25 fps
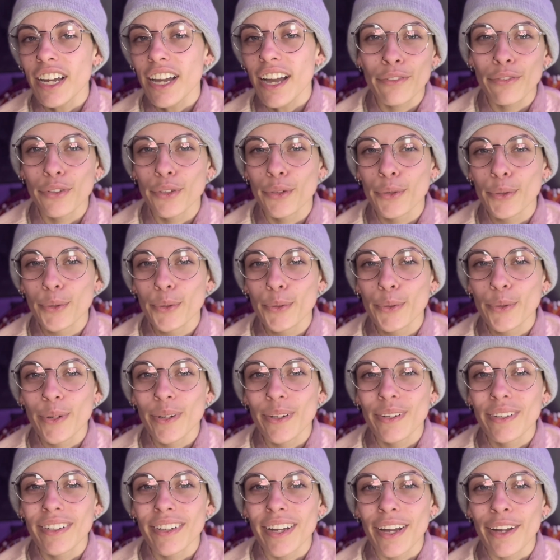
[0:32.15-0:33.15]
If you
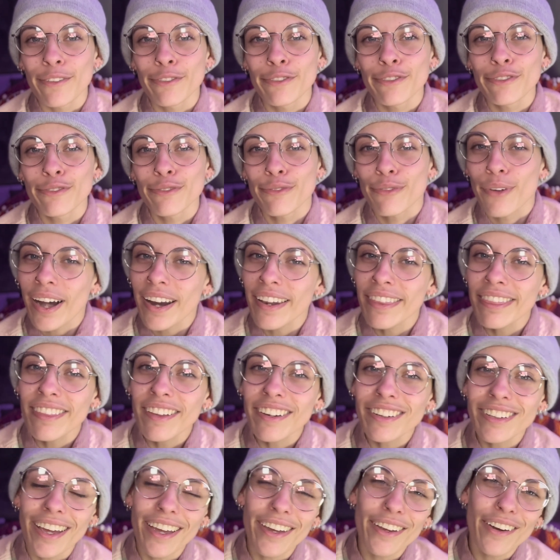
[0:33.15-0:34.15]
have read the
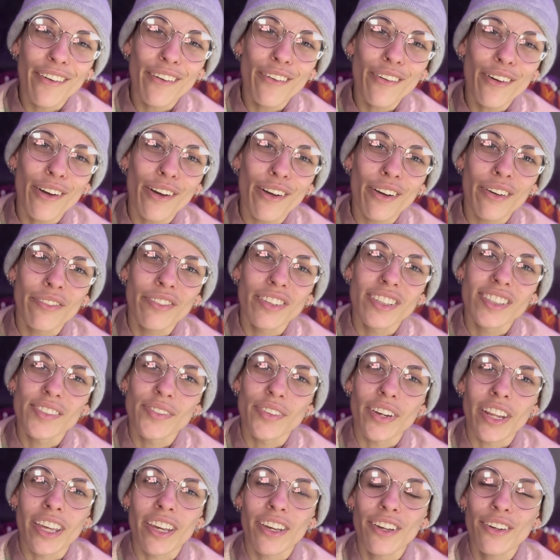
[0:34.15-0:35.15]
title of this
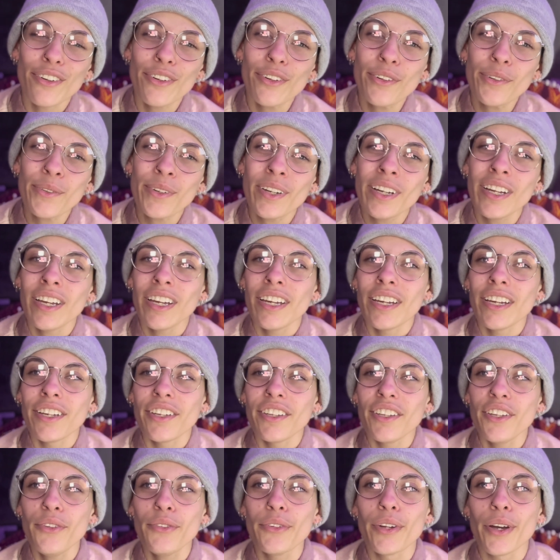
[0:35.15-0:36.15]
video,
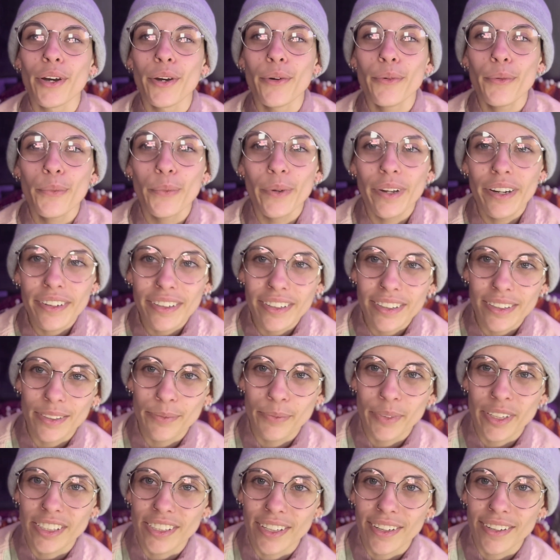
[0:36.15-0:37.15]
you know we are gonna
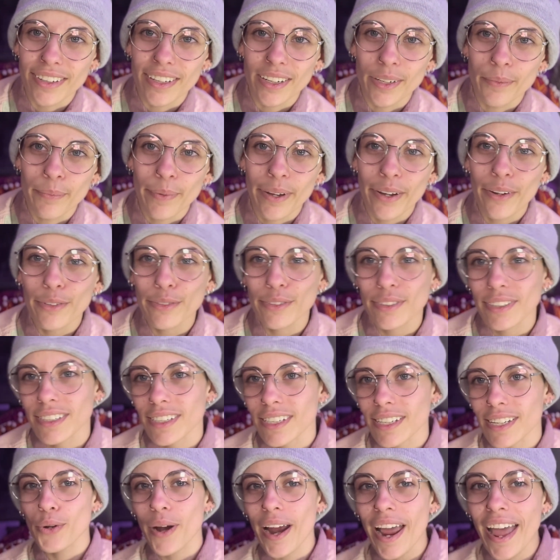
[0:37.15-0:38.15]
be talking about
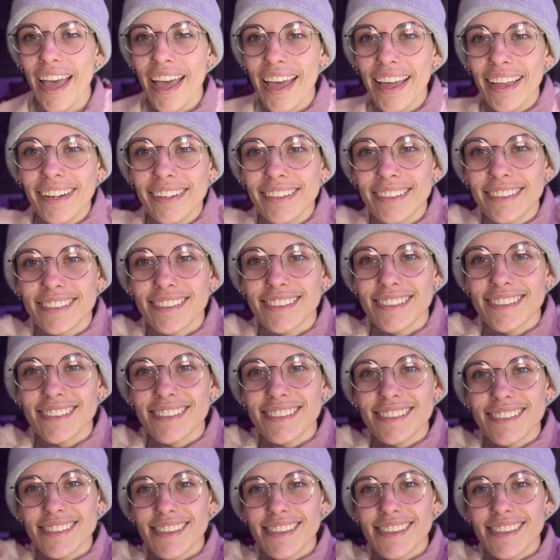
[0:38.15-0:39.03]
trans